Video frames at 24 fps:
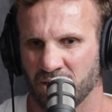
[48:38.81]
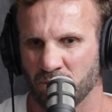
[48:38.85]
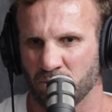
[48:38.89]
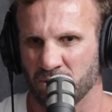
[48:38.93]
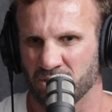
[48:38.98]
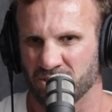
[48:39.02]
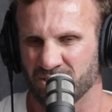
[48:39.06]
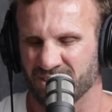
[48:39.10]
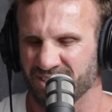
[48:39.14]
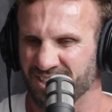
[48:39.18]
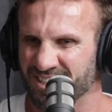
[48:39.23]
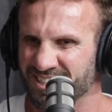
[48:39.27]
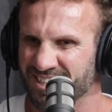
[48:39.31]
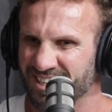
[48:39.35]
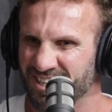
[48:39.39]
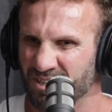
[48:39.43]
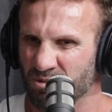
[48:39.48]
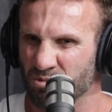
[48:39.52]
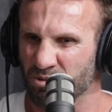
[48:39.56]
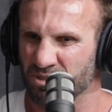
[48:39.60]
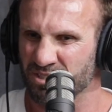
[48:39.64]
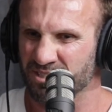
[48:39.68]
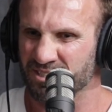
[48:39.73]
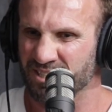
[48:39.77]
But it's like, okay,
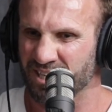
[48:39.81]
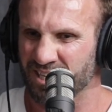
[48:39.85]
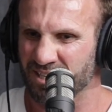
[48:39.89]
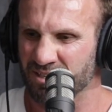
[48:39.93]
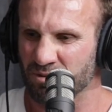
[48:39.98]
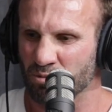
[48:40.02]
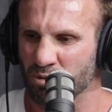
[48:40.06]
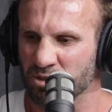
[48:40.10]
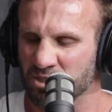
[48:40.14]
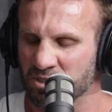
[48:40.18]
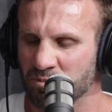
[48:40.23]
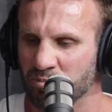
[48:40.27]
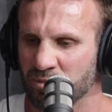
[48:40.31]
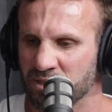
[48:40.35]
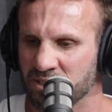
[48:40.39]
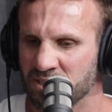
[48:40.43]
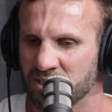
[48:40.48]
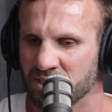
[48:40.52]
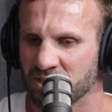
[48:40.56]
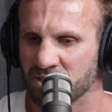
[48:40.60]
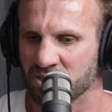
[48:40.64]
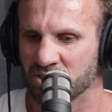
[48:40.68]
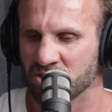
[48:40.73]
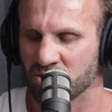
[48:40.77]
what's that? What's
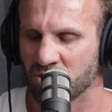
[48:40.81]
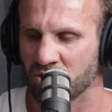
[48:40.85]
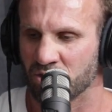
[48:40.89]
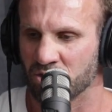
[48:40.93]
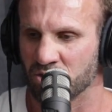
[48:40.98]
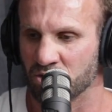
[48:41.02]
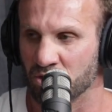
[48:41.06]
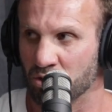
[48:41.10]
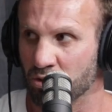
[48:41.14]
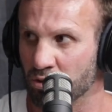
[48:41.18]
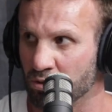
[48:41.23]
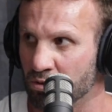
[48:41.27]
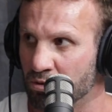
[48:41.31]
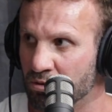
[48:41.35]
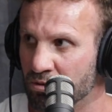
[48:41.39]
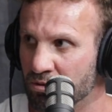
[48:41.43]
missing inside of you?